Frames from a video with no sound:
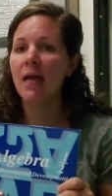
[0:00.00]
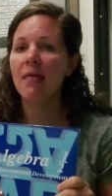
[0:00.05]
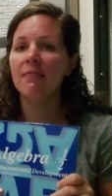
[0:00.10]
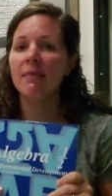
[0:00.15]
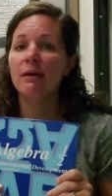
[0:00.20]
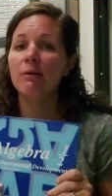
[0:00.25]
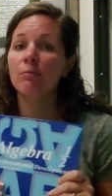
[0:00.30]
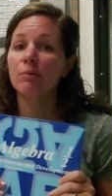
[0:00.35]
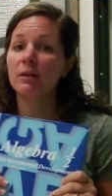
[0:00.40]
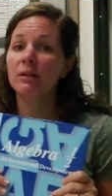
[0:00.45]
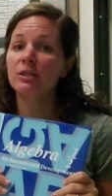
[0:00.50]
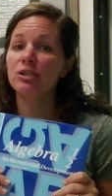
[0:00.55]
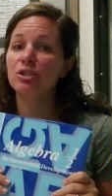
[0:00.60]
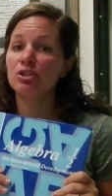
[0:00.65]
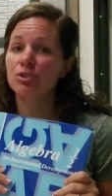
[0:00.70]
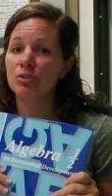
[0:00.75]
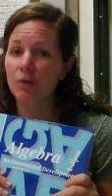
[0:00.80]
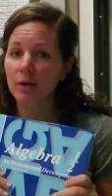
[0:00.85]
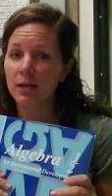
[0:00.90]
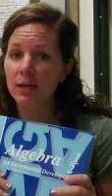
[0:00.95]
than really
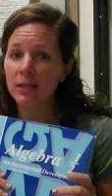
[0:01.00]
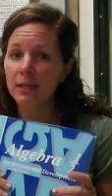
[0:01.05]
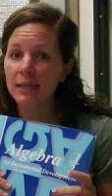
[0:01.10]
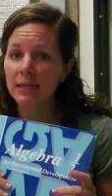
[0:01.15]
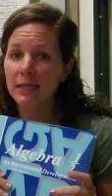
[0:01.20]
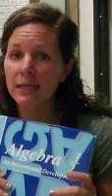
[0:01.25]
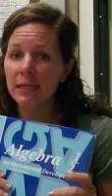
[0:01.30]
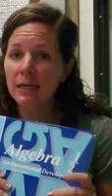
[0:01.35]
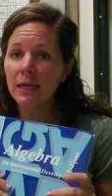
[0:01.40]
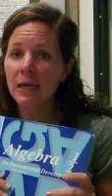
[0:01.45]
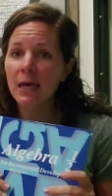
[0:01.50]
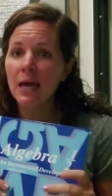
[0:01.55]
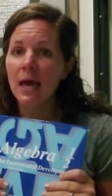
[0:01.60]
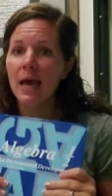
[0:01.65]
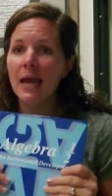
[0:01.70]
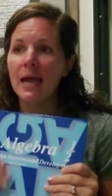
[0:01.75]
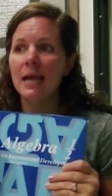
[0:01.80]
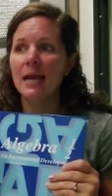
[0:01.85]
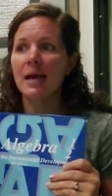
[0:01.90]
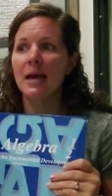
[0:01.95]
struggling,
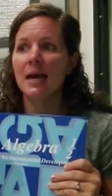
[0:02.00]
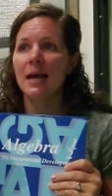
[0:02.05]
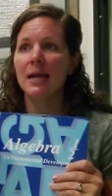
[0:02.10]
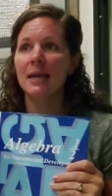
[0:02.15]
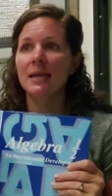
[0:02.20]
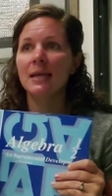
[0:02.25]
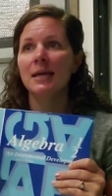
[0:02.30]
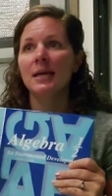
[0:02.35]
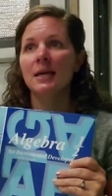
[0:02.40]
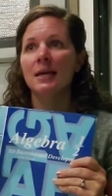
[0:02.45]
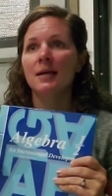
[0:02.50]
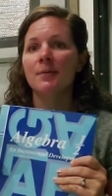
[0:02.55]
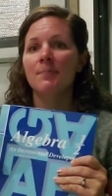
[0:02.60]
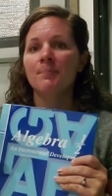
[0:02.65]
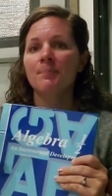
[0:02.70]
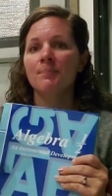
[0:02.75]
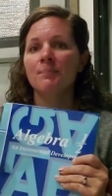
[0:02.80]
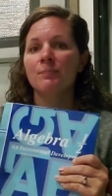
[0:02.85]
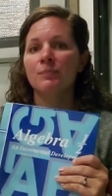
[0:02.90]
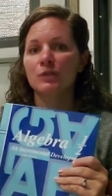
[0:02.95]
and
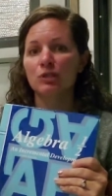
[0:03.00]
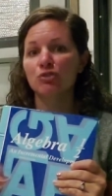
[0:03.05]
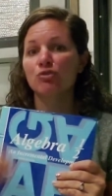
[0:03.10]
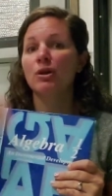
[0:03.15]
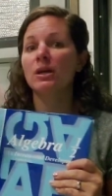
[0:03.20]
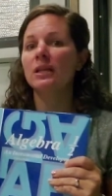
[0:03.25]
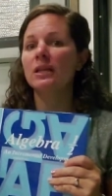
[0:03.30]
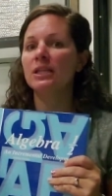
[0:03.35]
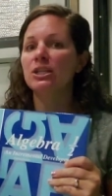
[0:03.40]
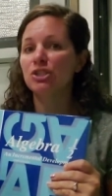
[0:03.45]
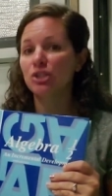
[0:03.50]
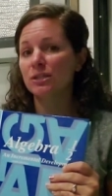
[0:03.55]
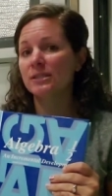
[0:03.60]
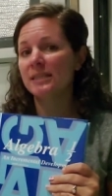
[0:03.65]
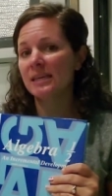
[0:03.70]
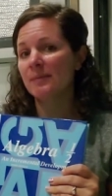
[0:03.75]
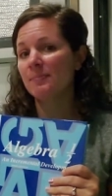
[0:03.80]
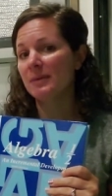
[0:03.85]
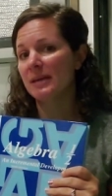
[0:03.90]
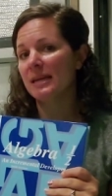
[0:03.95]
the struggling just
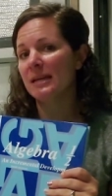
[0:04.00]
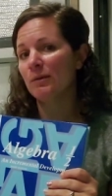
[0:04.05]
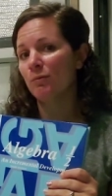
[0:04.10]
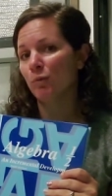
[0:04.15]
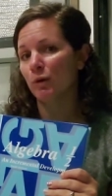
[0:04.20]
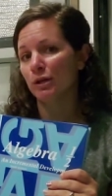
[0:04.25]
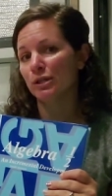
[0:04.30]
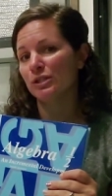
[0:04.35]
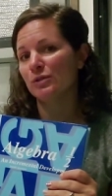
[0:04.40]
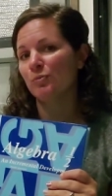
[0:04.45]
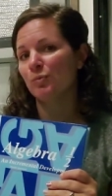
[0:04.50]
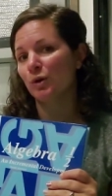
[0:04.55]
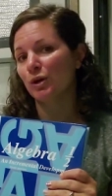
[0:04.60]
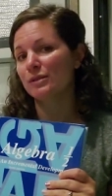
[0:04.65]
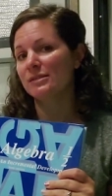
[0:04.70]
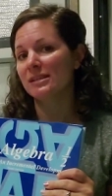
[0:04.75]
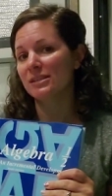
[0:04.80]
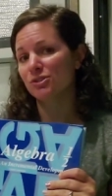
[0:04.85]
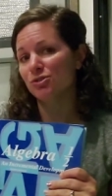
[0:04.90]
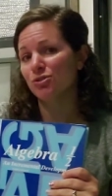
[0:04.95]
keep getting worse and
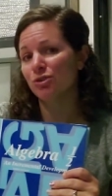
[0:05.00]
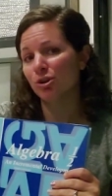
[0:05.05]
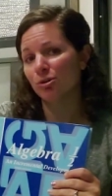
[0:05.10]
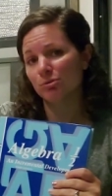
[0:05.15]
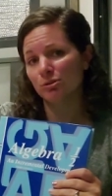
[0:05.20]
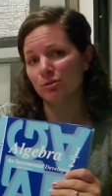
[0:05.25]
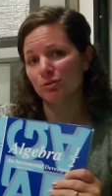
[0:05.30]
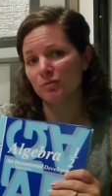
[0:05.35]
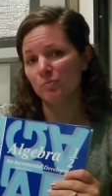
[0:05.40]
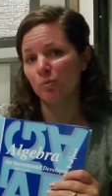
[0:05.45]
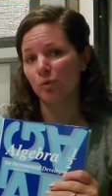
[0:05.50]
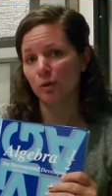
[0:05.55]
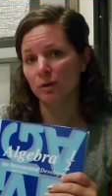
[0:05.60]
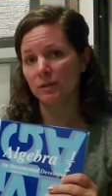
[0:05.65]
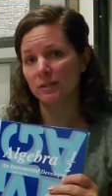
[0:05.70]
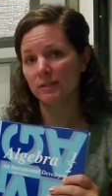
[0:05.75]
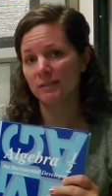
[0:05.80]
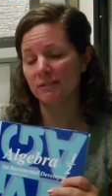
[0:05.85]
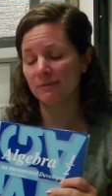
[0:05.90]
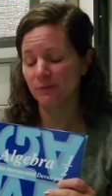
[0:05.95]
worse as you go to those
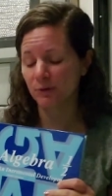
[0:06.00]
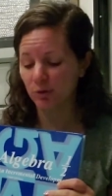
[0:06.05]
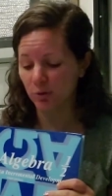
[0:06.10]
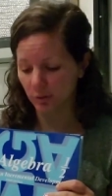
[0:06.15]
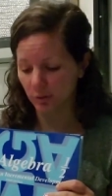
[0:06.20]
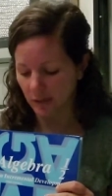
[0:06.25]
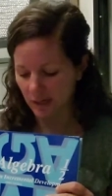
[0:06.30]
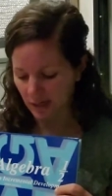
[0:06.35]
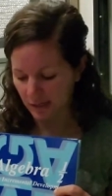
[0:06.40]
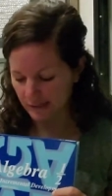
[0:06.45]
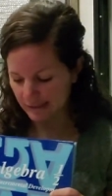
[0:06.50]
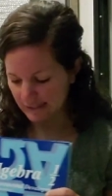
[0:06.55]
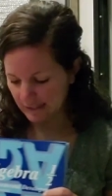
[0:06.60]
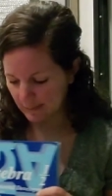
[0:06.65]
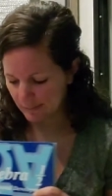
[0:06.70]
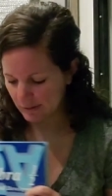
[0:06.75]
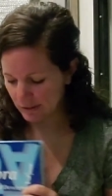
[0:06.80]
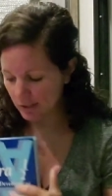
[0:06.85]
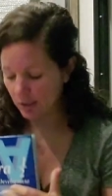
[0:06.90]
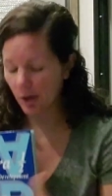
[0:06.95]
more difficult
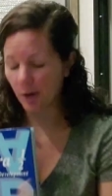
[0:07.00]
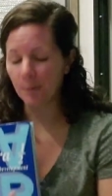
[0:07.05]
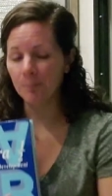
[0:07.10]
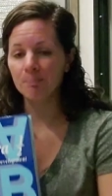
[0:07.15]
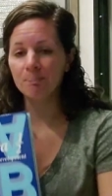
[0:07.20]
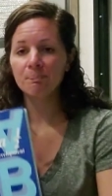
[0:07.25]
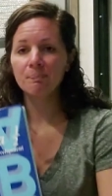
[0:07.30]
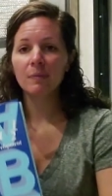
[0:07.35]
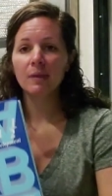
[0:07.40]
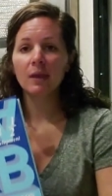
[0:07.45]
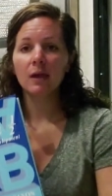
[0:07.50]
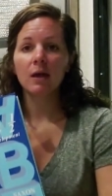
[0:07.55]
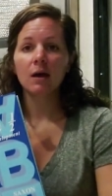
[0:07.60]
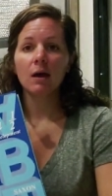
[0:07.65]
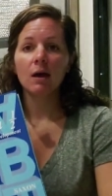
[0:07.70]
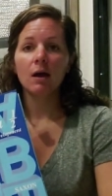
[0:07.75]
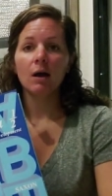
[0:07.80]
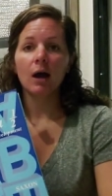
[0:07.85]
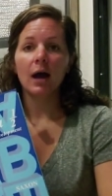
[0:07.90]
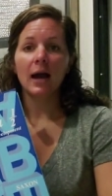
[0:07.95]
concepts. So
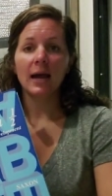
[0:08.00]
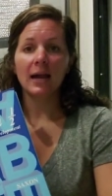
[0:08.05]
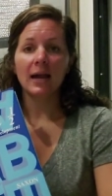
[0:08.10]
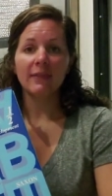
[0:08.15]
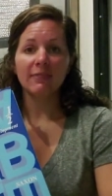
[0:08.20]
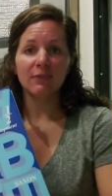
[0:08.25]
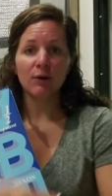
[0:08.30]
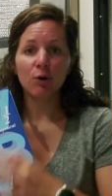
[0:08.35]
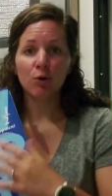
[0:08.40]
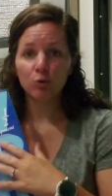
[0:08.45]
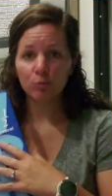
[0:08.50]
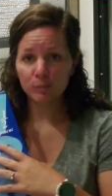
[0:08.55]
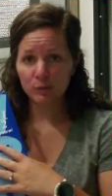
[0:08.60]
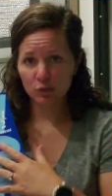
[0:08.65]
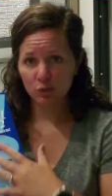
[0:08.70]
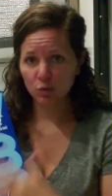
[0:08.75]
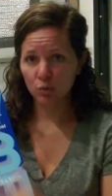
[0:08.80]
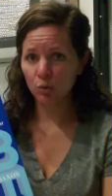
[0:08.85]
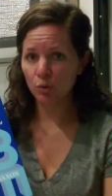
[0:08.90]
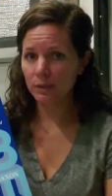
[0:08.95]
I got the
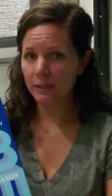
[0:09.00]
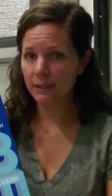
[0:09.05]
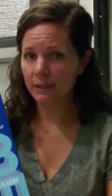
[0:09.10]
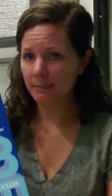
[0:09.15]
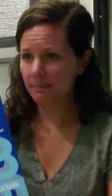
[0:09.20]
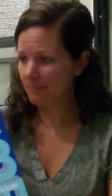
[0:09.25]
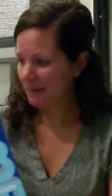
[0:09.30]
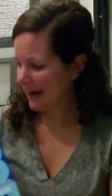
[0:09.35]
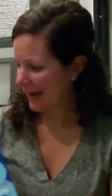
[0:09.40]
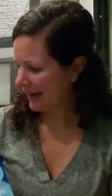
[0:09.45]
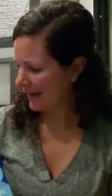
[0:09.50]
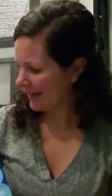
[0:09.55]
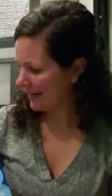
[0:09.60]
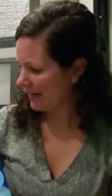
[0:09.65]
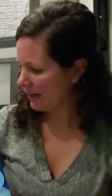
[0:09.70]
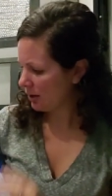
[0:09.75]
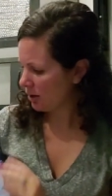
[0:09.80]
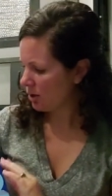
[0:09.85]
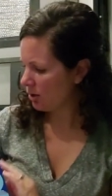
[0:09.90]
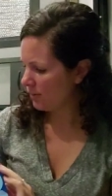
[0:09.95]
homeschooling
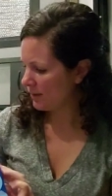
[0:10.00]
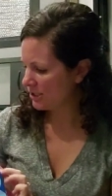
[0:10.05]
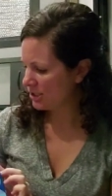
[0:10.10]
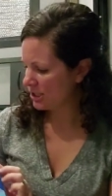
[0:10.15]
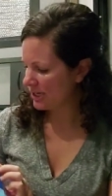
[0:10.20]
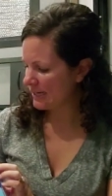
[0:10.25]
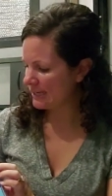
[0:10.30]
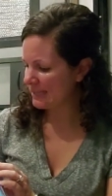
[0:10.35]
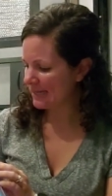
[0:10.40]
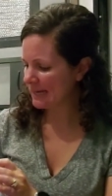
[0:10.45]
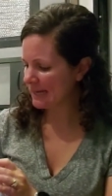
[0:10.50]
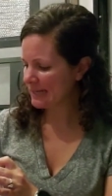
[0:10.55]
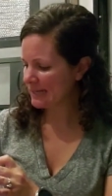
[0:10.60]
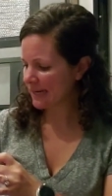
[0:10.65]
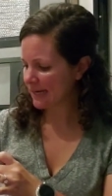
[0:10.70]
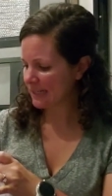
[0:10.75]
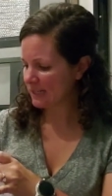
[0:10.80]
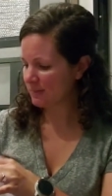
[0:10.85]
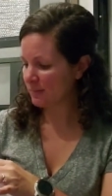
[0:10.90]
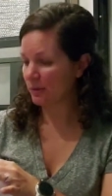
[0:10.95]
packet, which is a
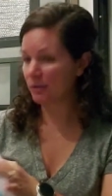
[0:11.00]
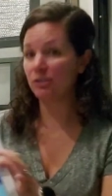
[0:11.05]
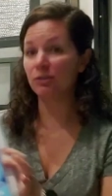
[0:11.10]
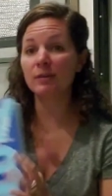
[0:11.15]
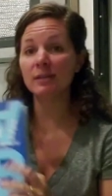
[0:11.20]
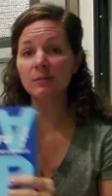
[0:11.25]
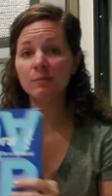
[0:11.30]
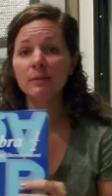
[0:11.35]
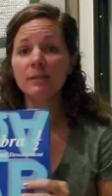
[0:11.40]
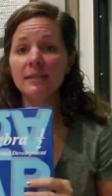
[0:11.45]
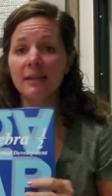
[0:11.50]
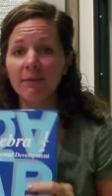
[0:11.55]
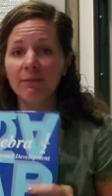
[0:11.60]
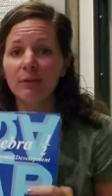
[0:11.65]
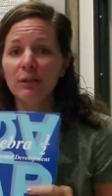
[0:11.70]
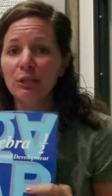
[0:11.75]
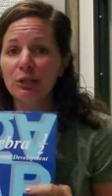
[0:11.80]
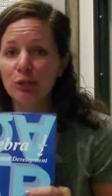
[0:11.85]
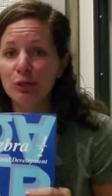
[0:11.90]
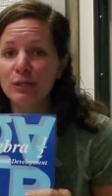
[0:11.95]
textbook. So this one
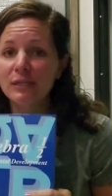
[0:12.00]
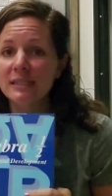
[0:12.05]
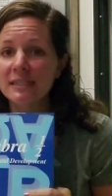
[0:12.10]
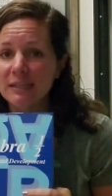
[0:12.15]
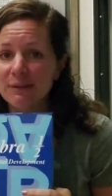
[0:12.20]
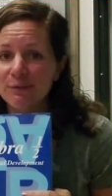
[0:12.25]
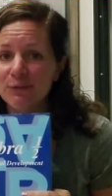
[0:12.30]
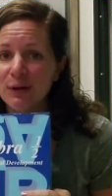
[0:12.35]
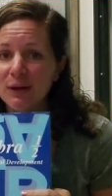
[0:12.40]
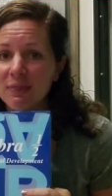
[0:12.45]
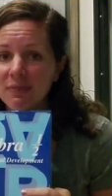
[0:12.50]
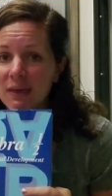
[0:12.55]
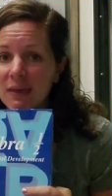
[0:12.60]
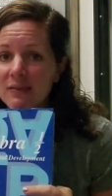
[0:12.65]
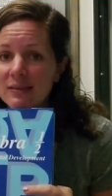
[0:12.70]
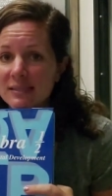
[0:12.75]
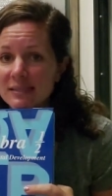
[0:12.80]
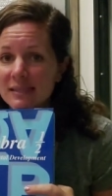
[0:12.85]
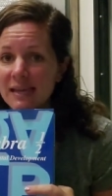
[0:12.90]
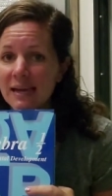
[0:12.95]
definitely looks different
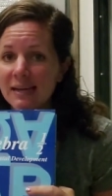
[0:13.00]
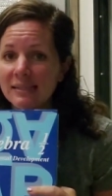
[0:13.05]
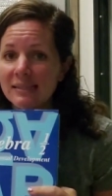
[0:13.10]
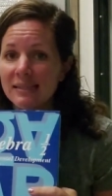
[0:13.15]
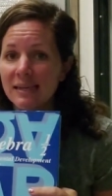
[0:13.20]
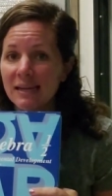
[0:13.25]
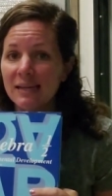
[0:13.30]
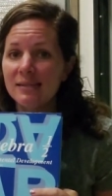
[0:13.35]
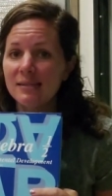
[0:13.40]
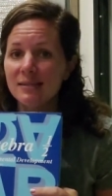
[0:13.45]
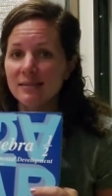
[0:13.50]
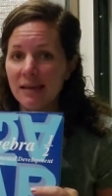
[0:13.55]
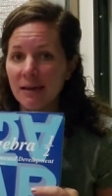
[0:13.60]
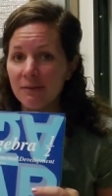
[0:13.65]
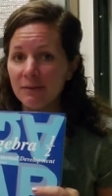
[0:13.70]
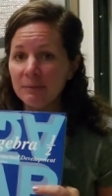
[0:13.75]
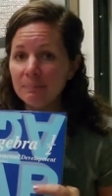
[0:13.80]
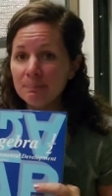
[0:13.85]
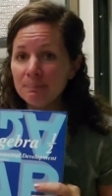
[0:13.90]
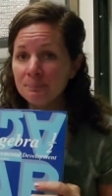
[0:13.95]
than the Saxon eight
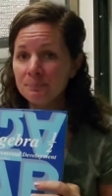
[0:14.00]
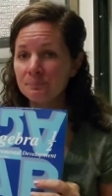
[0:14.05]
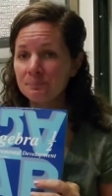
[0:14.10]
seven.